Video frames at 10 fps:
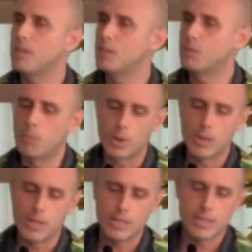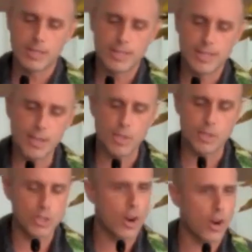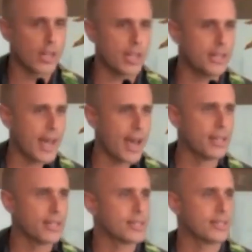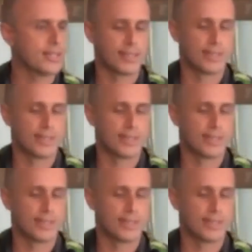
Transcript: Du Bois set the stark analysis